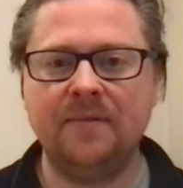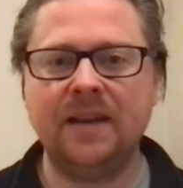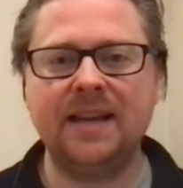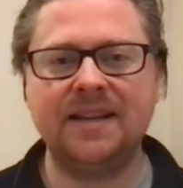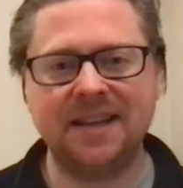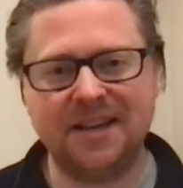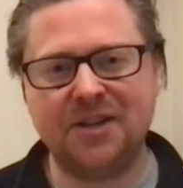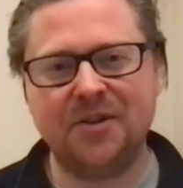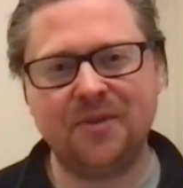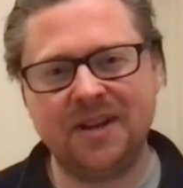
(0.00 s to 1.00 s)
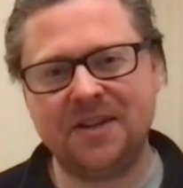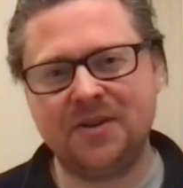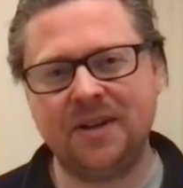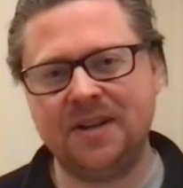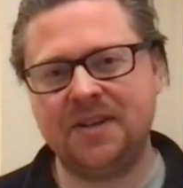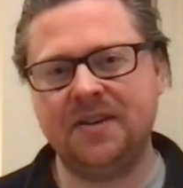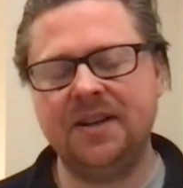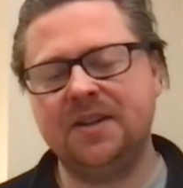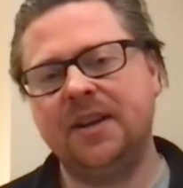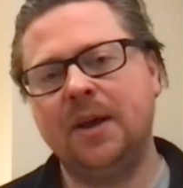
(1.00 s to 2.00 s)
and it gets easier and easier and easier and
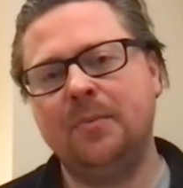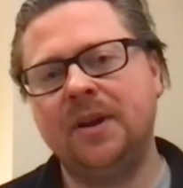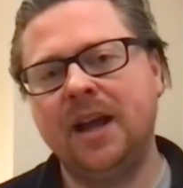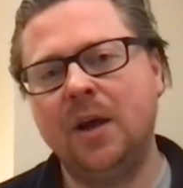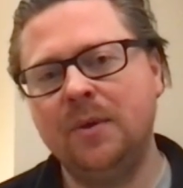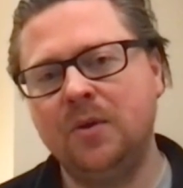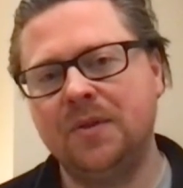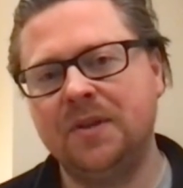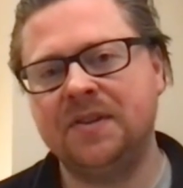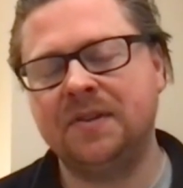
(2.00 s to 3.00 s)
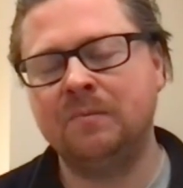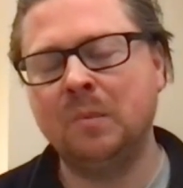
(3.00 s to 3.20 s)
easier. Now, but now we've got these